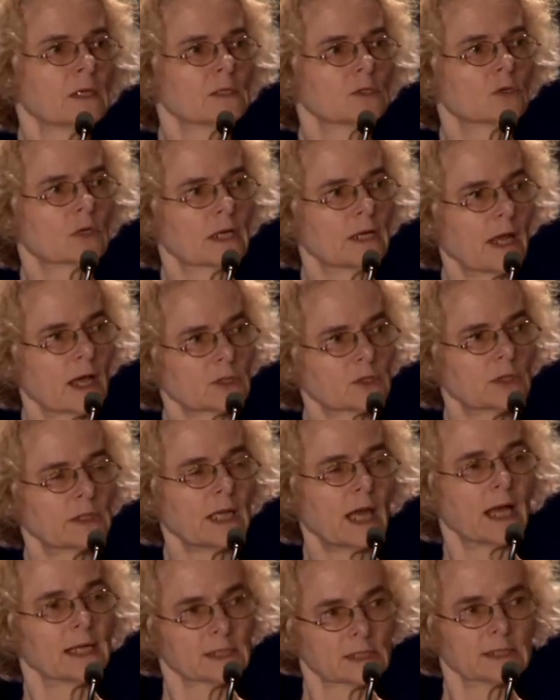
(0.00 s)
You can
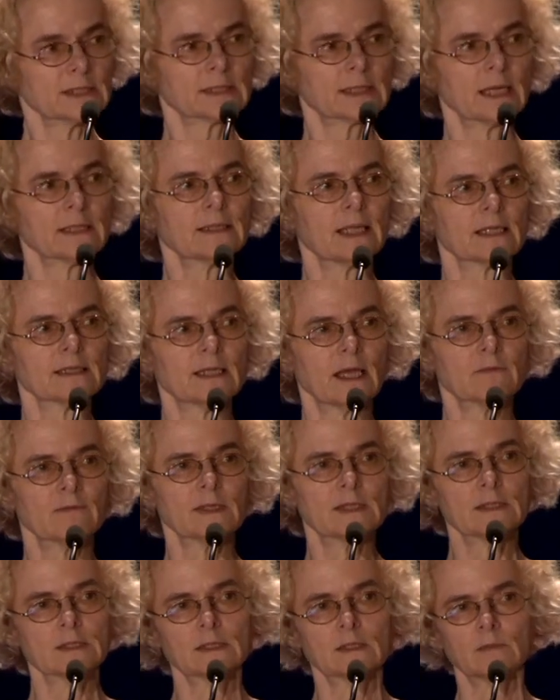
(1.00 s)
actually, and she said that
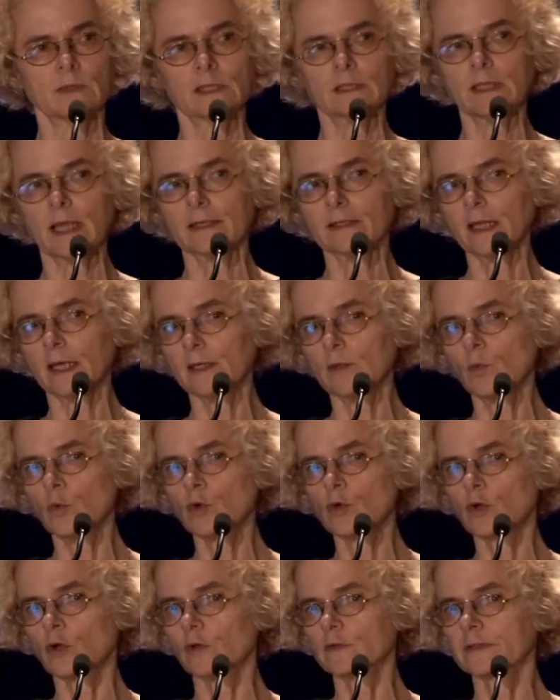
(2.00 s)
definitively that they
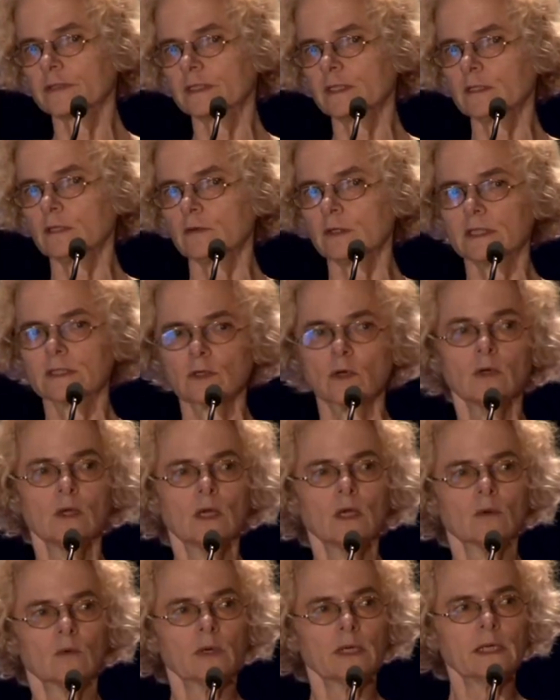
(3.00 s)
would consider it. So
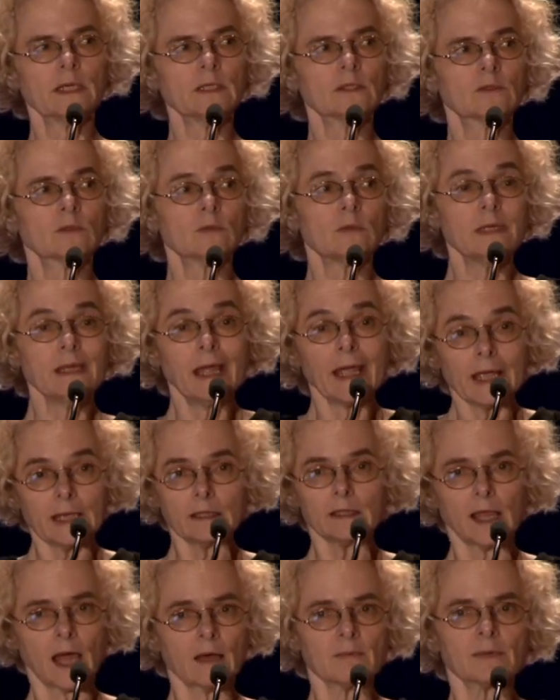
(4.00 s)
we need to
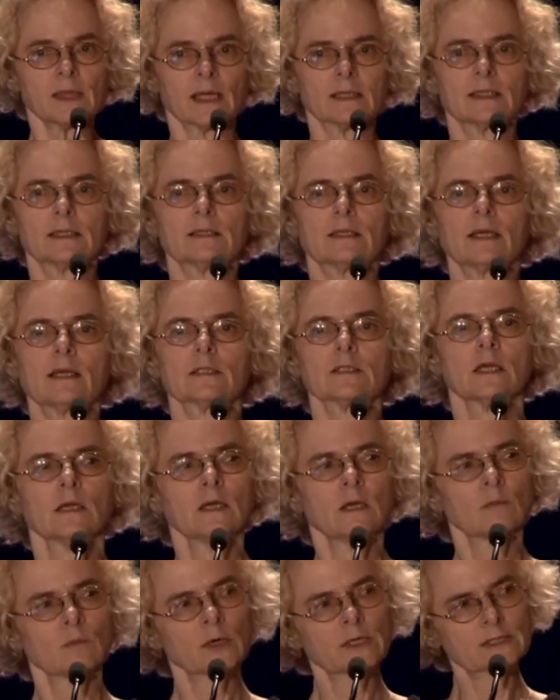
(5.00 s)
nail up the details,
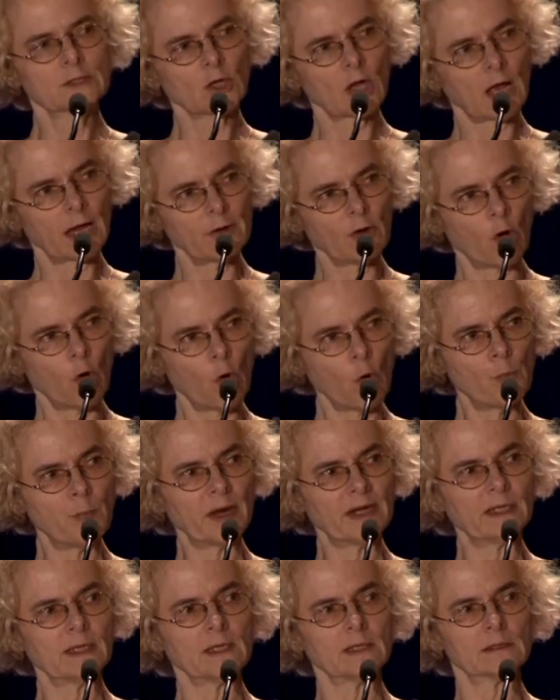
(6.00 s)
but it's an
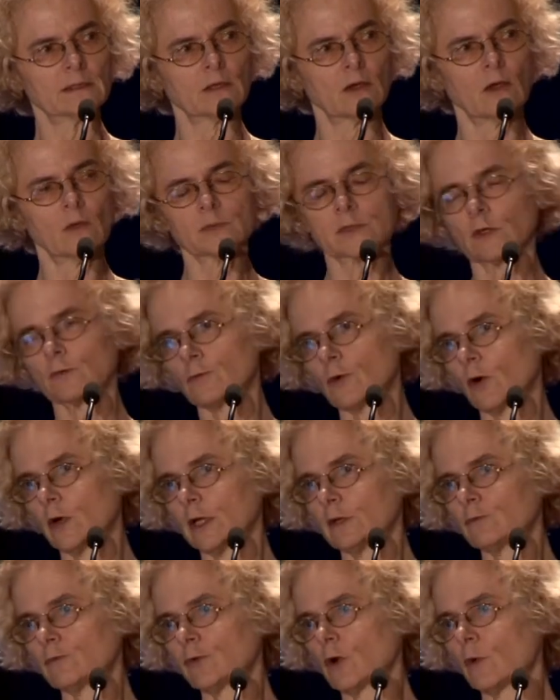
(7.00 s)
opening in terms of
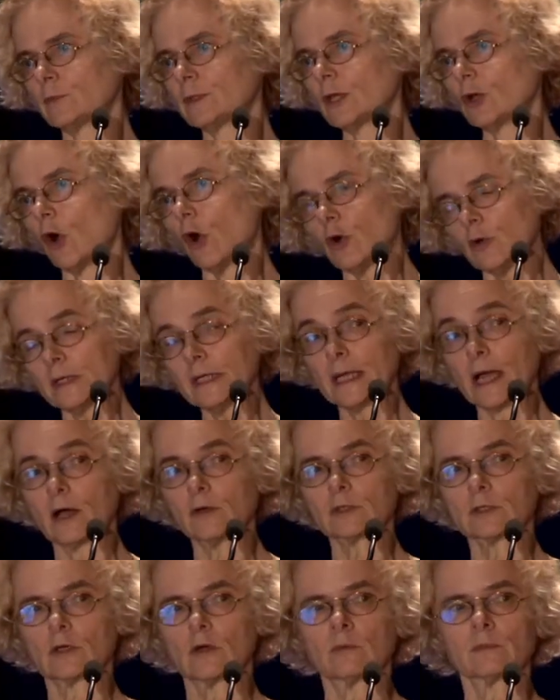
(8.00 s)
going from the only
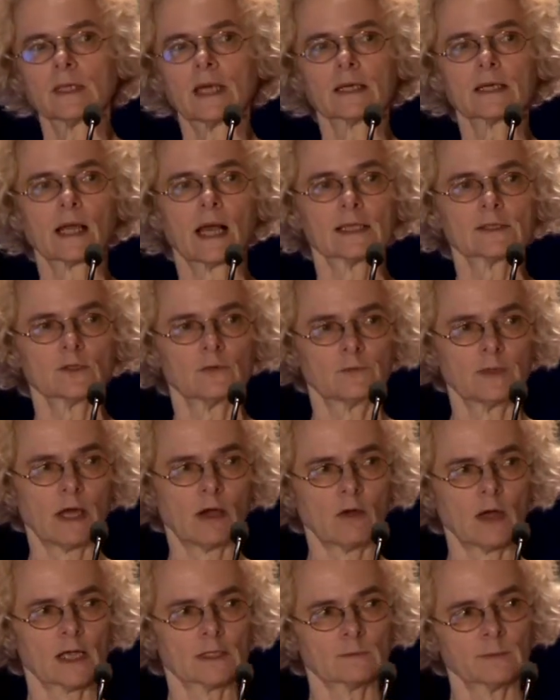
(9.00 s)
outcome that as of
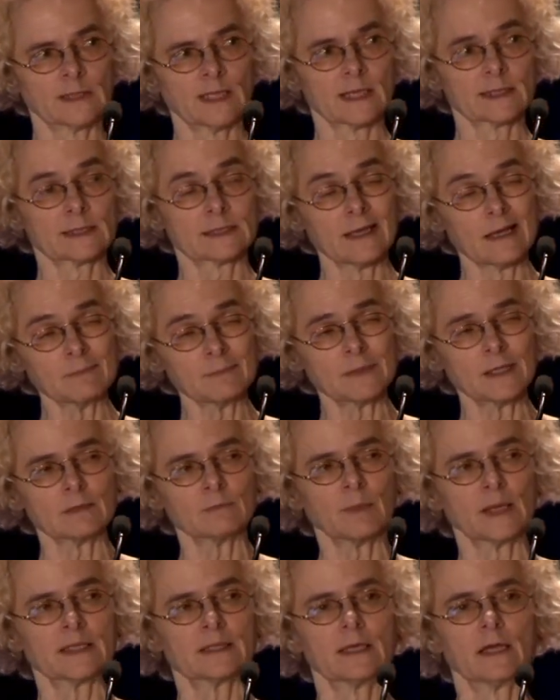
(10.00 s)
now has been
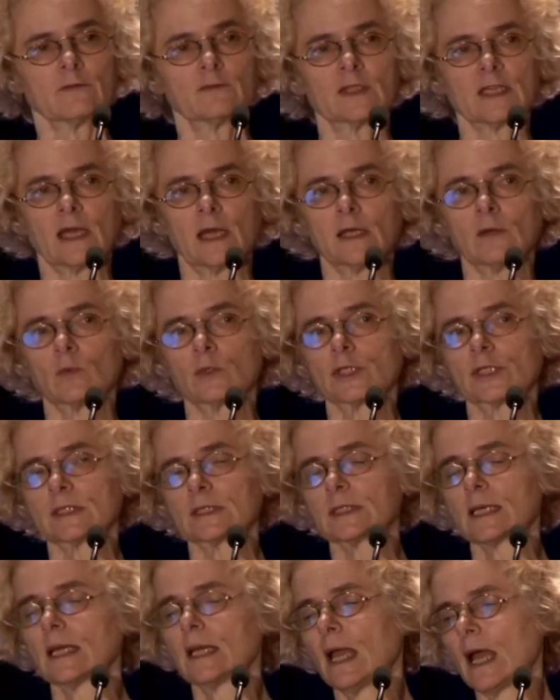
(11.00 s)
accepted by the FDA, which
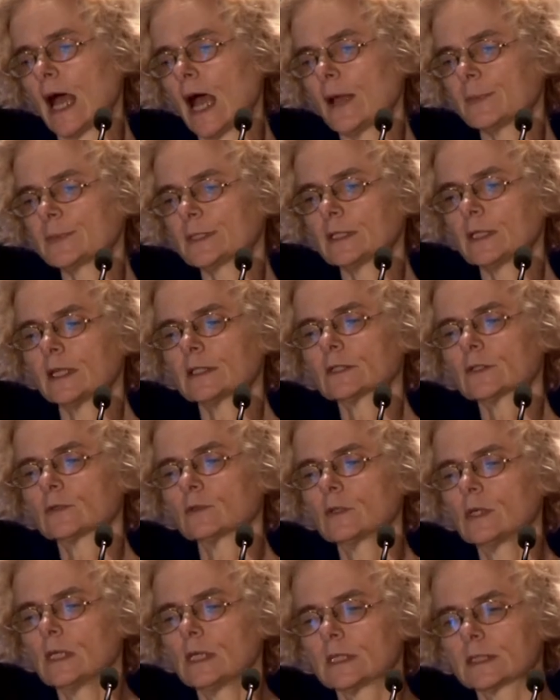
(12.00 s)
is abstinence,
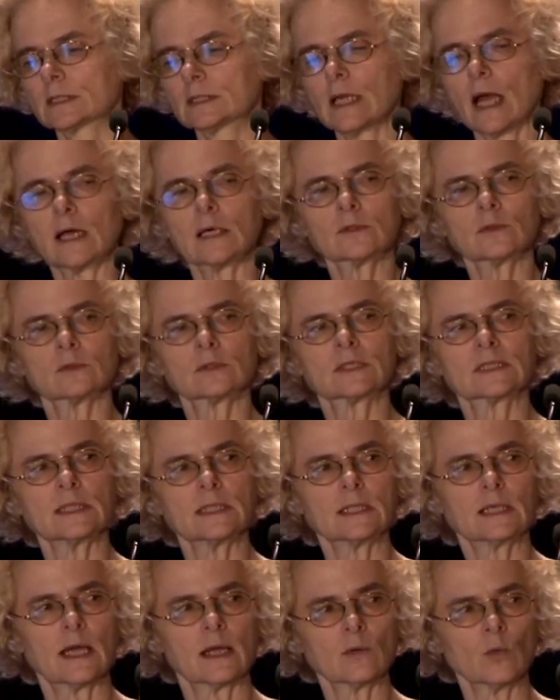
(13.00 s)
to start to
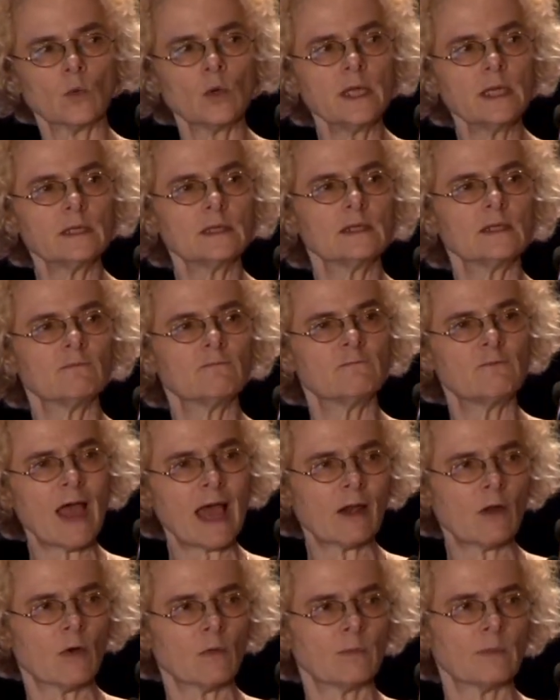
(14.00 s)
see, can we
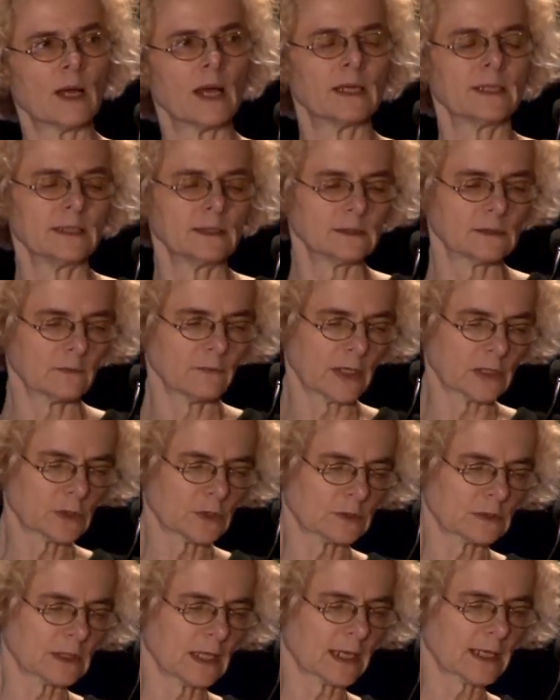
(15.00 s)
develop an
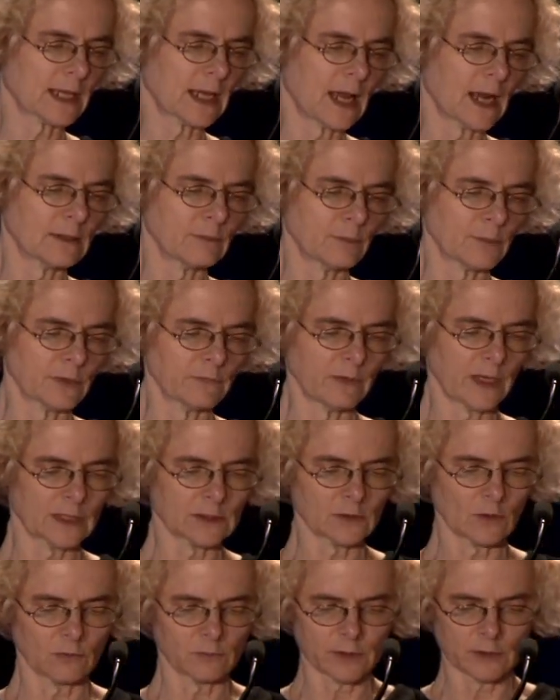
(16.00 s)
intervention that can
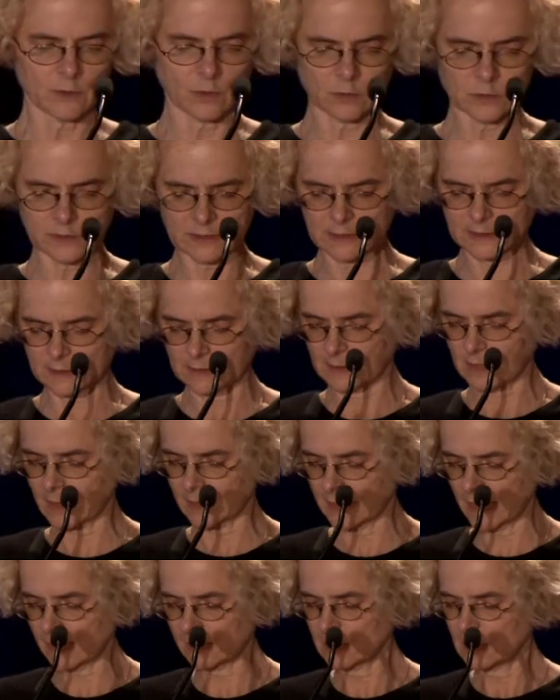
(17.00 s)
prevent overdoses?
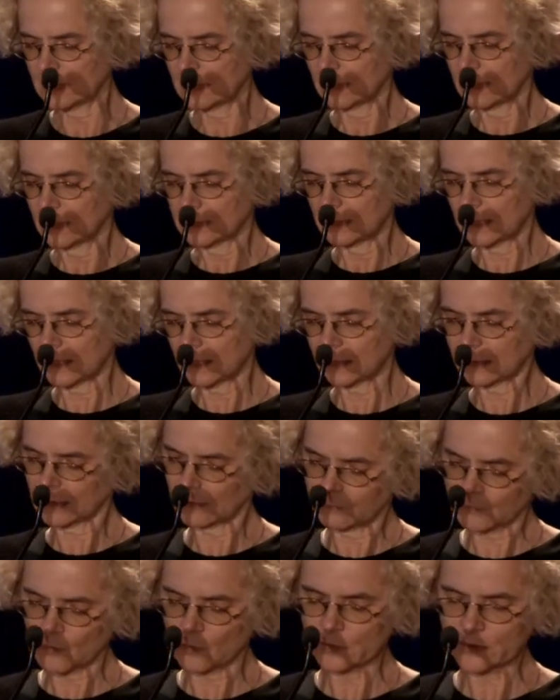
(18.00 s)
Again,
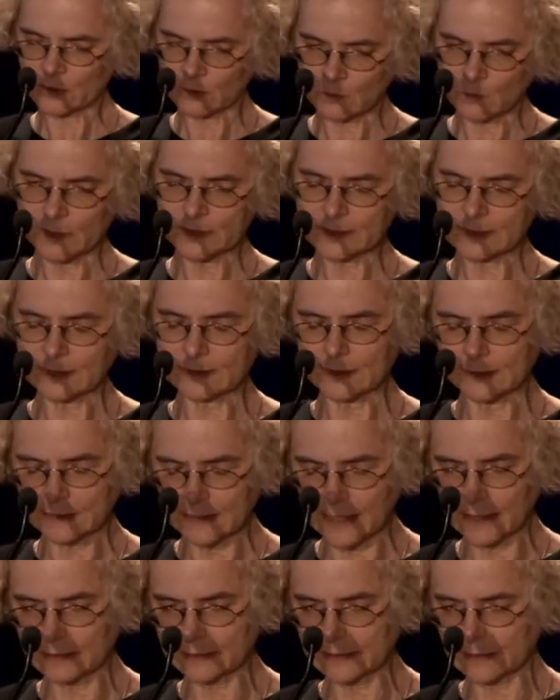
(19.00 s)
of course, always the
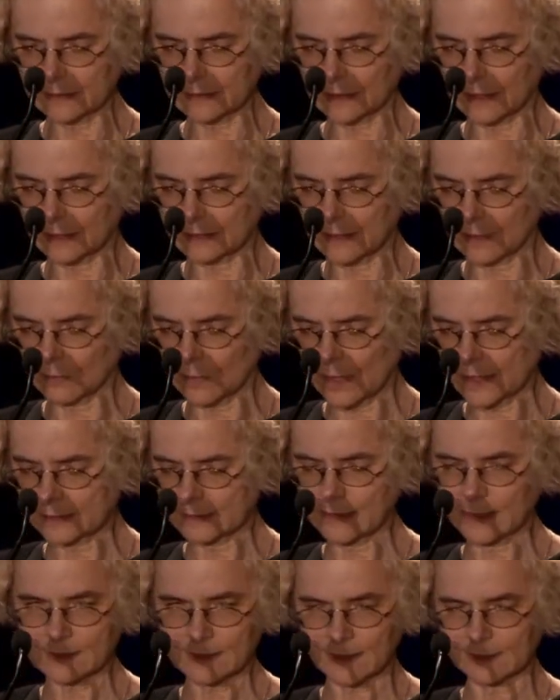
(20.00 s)
details are the
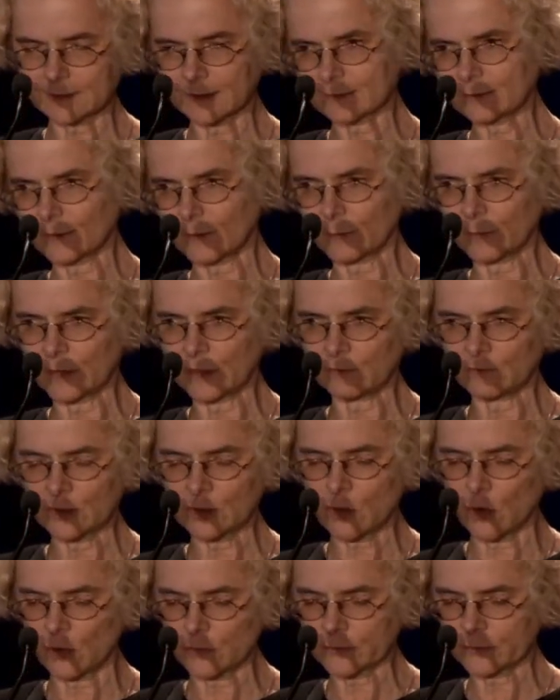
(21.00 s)
ones that can determine if
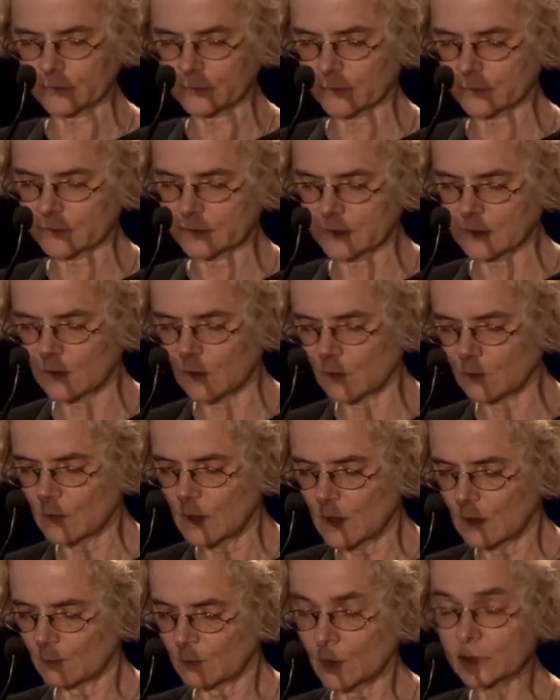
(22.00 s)
it goes or doesn't go,
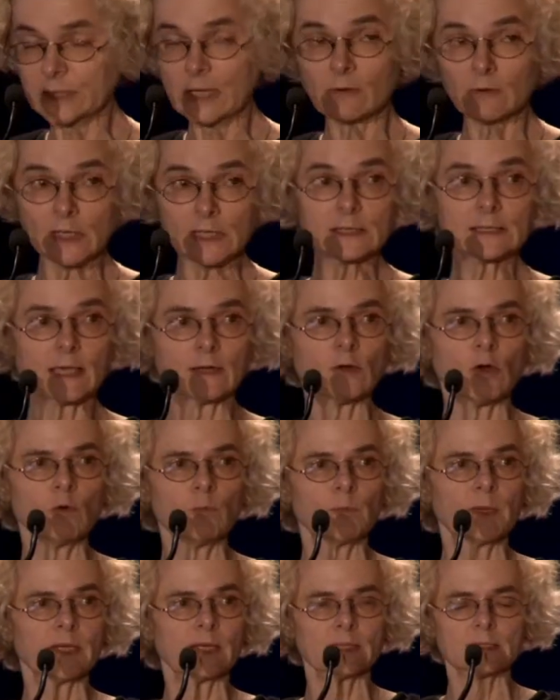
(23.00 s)
but there is an
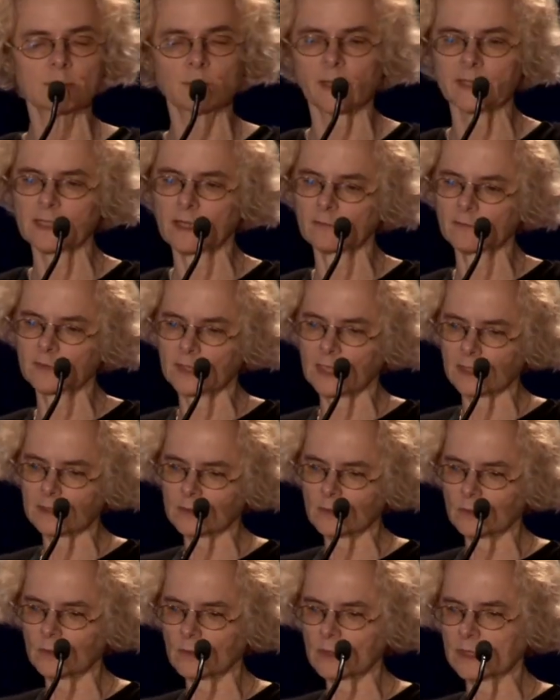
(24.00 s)
openness by FDA
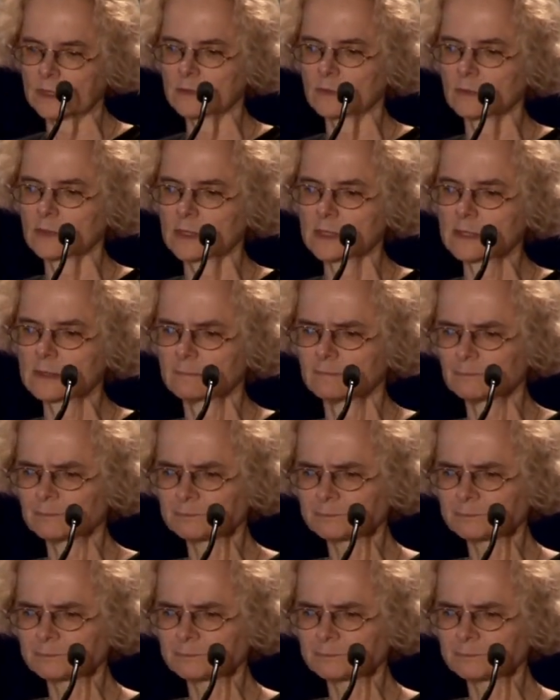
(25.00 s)
to look into this.